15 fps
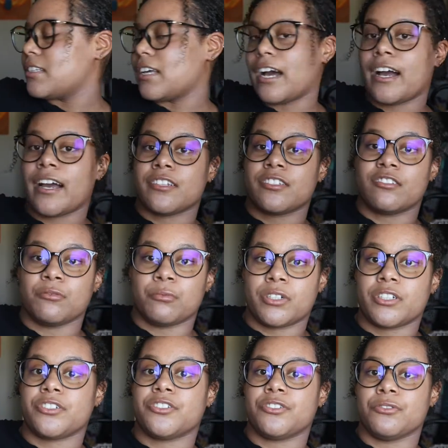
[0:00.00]
I
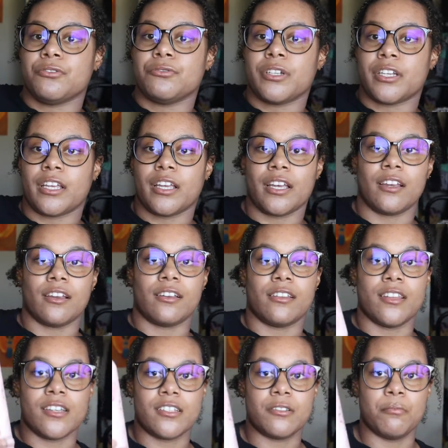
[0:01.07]
switched to drinking
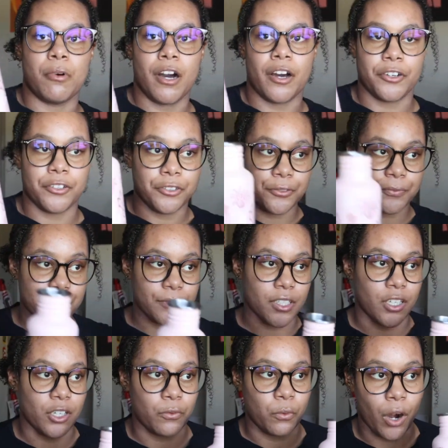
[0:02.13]
this bottle
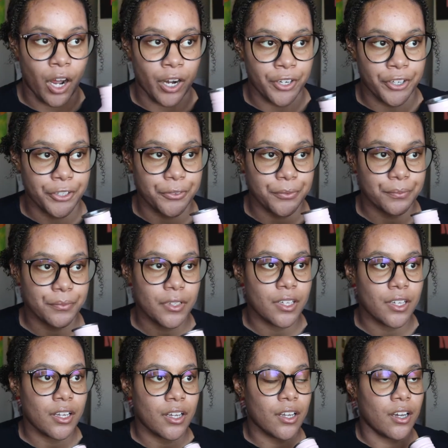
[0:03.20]
of water.
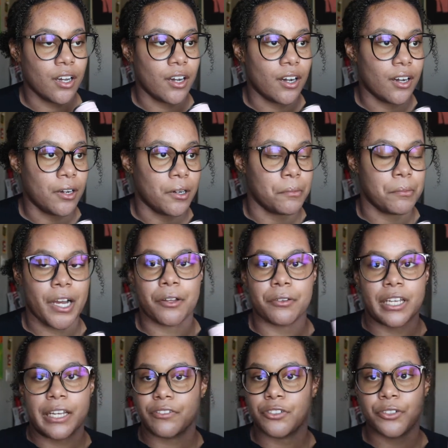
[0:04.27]
Um, I
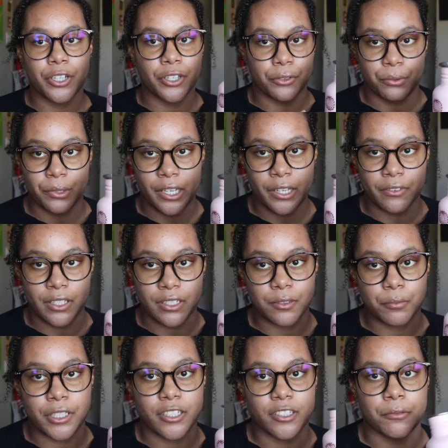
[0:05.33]
only have to drink three of these
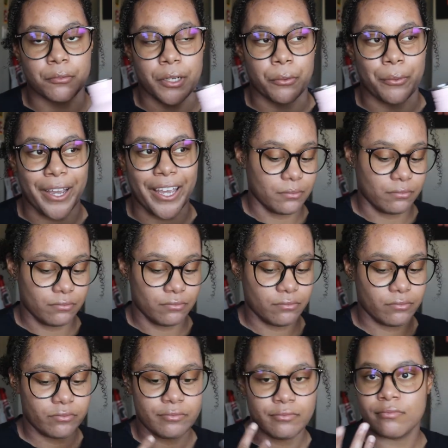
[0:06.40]
because of my weight.
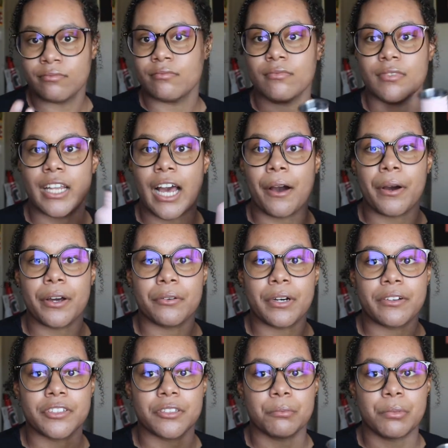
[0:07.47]
Now I don't
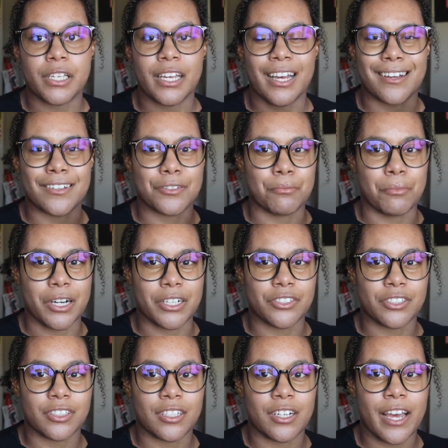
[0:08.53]
have to pee as
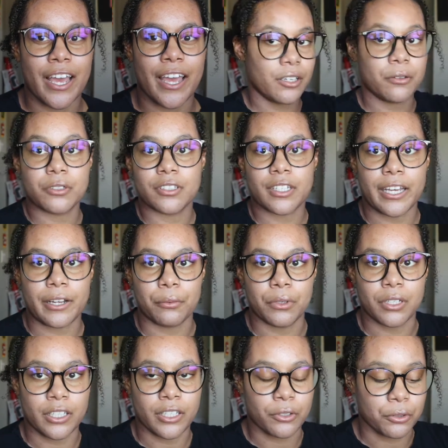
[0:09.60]
much in the day. That was like
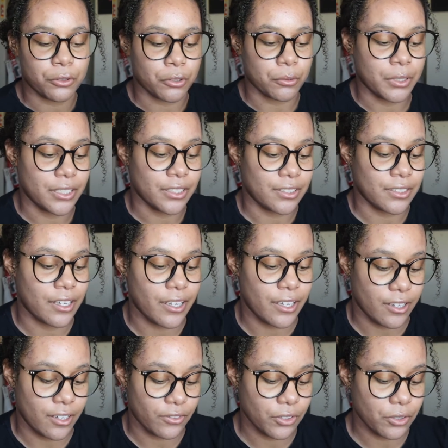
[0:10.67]
really cool because
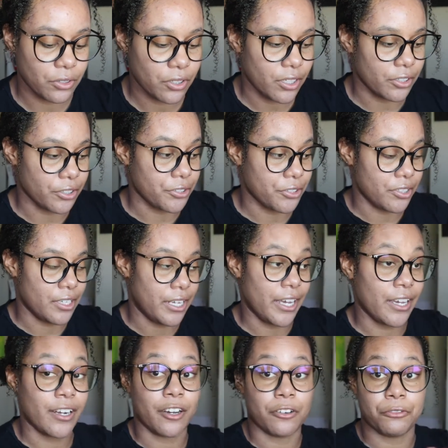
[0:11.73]
if you could
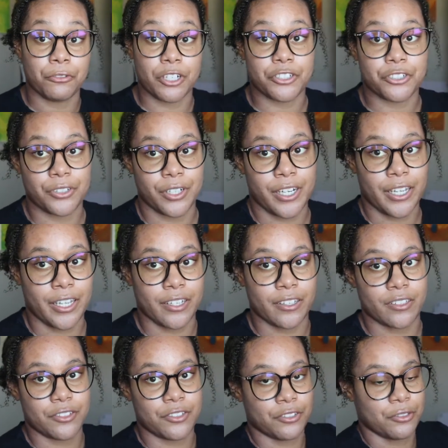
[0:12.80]
understand how frustrating it
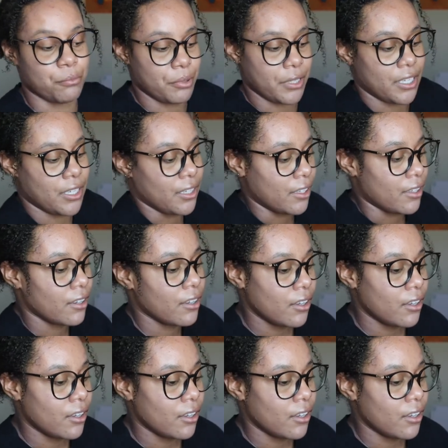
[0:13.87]
is to pee